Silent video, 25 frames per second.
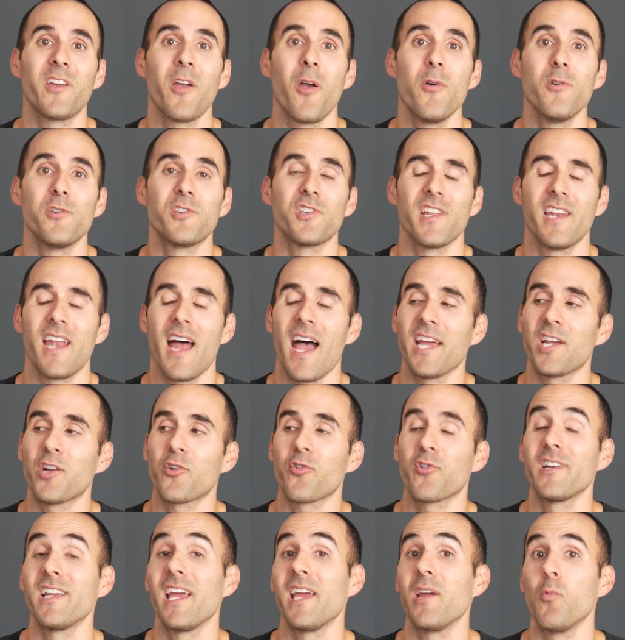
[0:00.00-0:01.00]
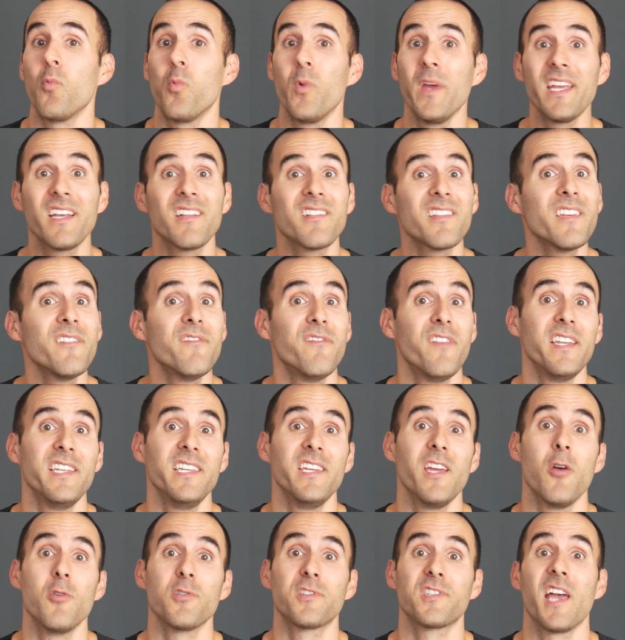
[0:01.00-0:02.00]
coach and I create weekly
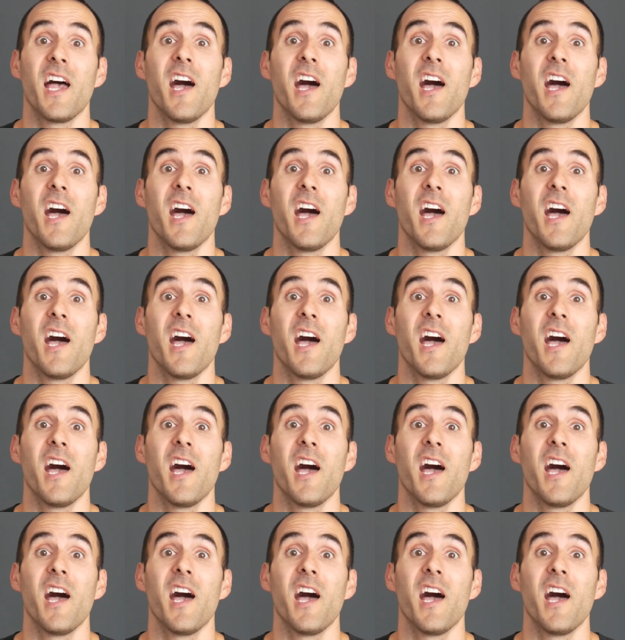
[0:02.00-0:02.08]
videos